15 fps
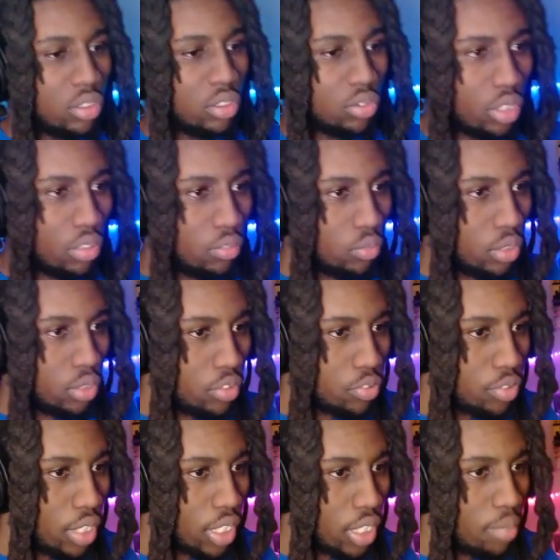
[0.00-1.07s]
What the
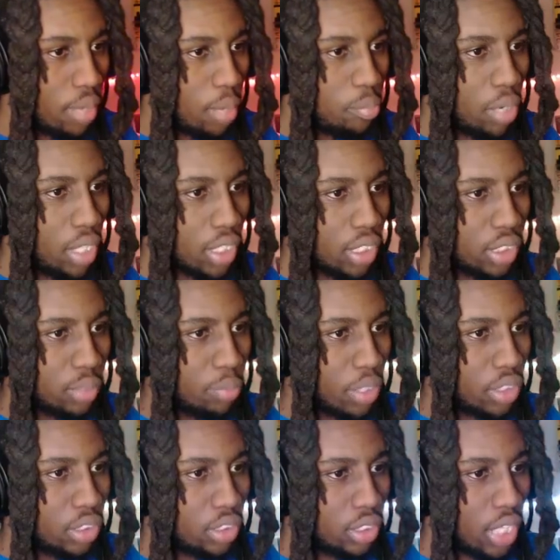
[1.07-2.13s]
fuck? Am I bugging? Is
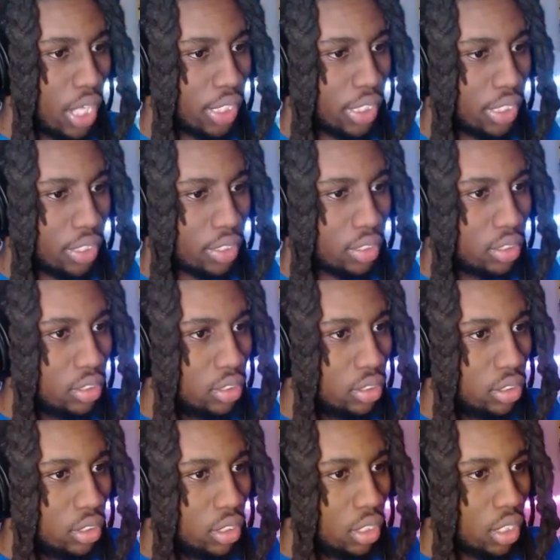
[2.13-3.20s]
Punisher not here?
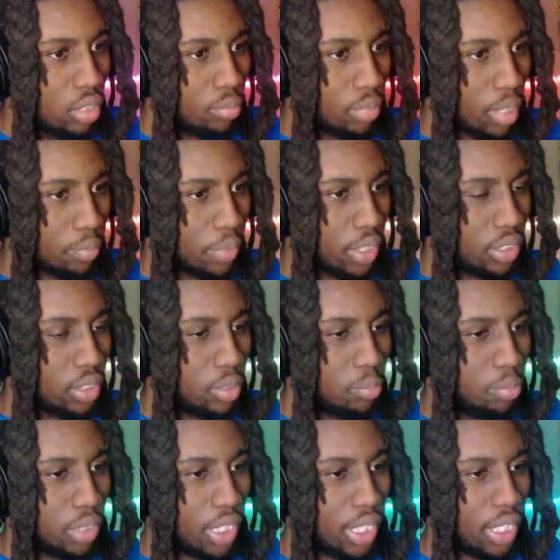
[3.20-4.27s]
Black Panther,
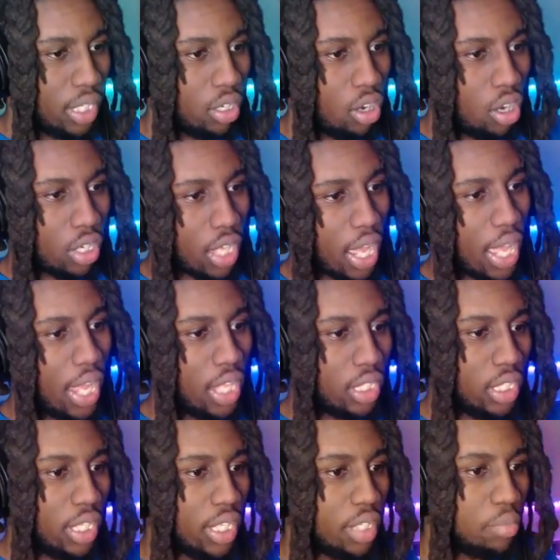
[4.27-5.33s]
Blade, Hawkeye, Hela,
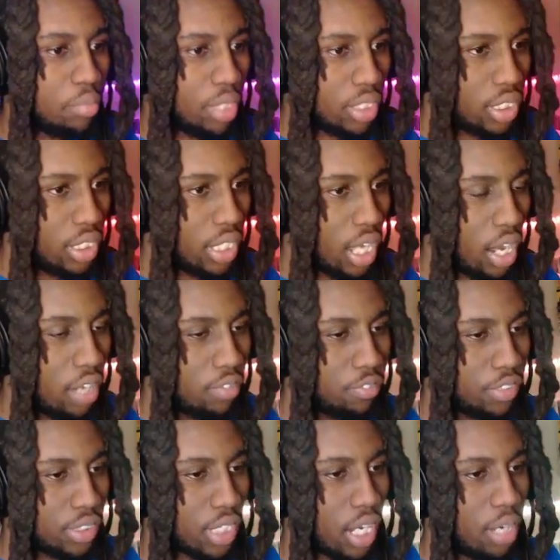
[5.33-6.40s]
Hit Monkey, Iron Fist,
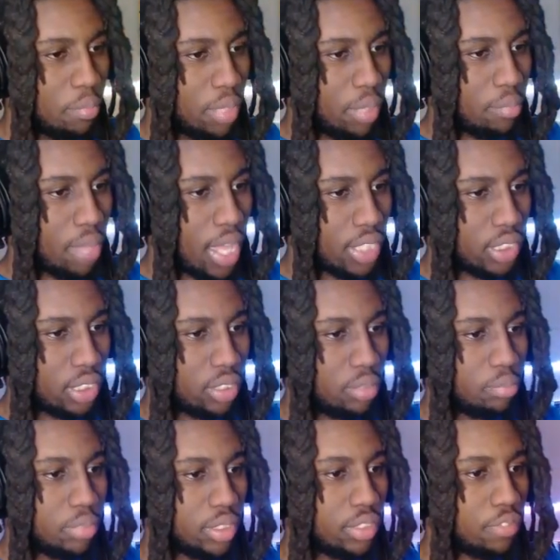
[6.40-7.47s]
Iron Man, Magic,
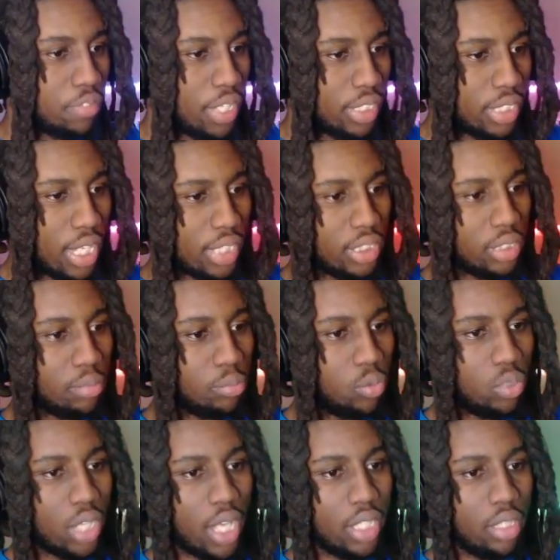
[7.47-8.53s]
Mr. Fantastic, Moon
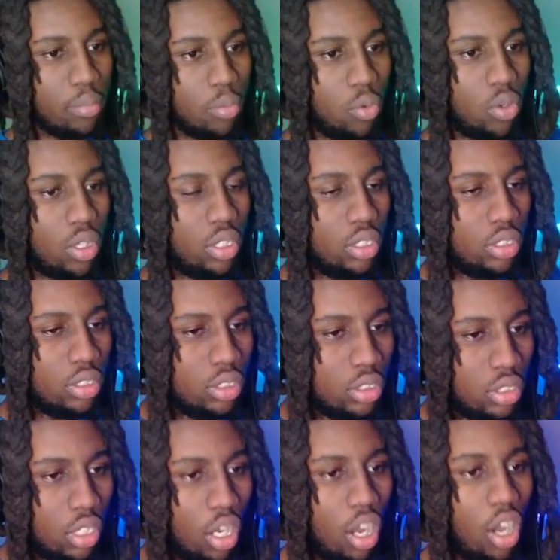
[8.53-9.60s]
Knight, Namor.
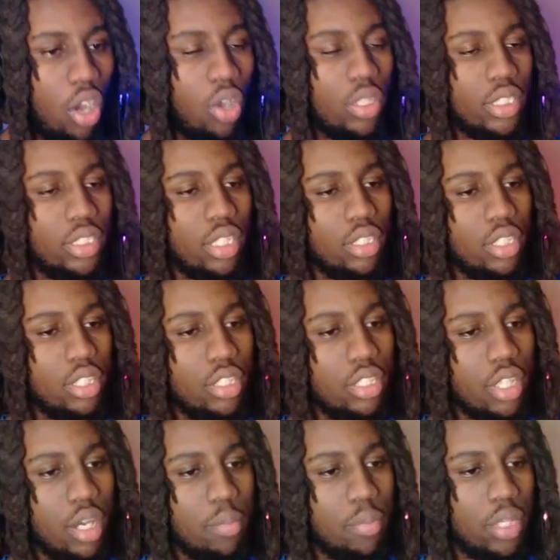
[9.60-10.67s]
Oh, he's under the
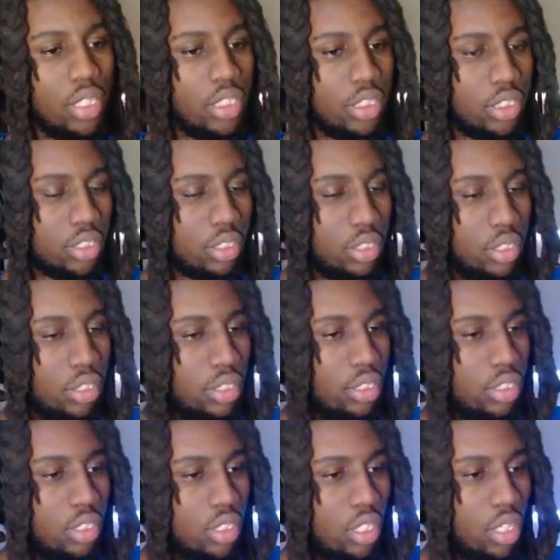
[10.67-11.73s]
Punisher.
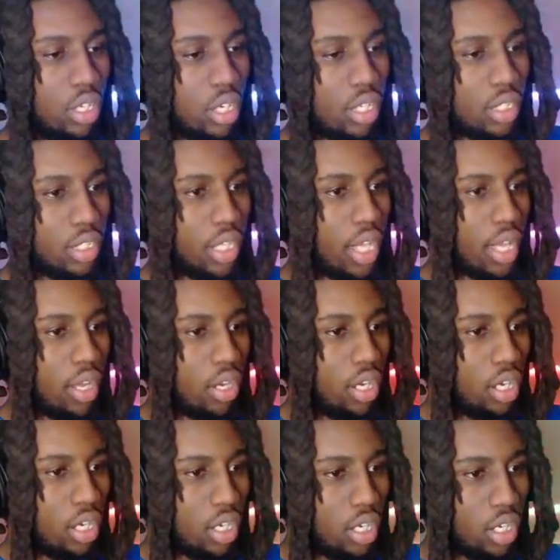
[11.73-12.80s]
Alright,
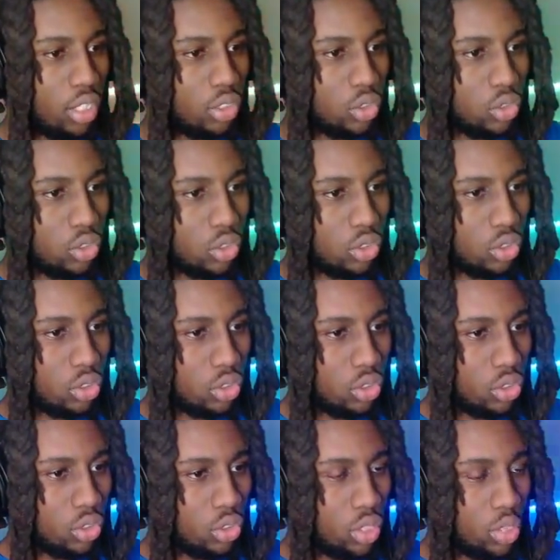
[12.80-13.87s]
now
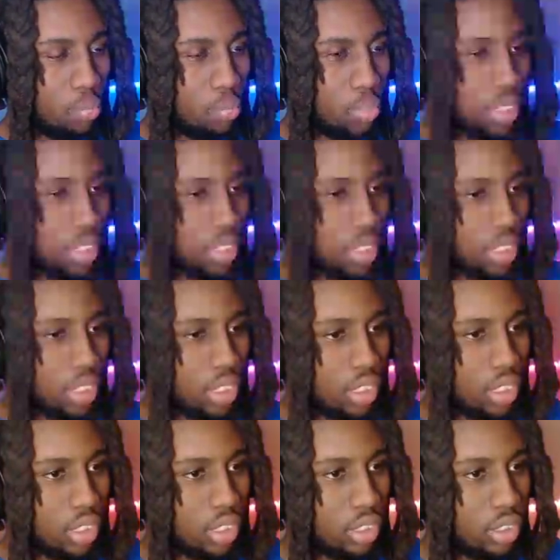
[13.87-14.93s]

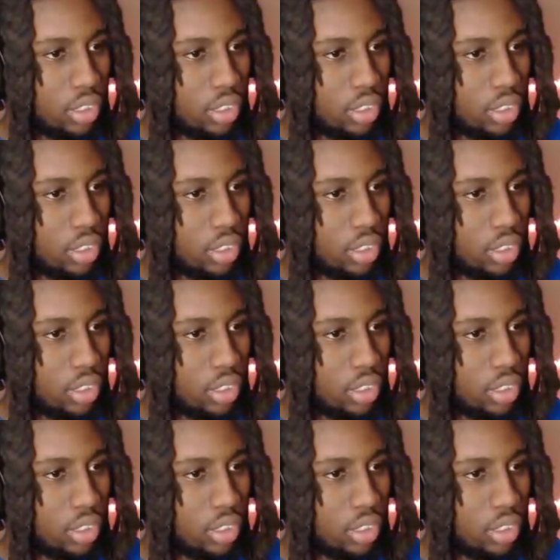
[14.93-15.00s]
abilities.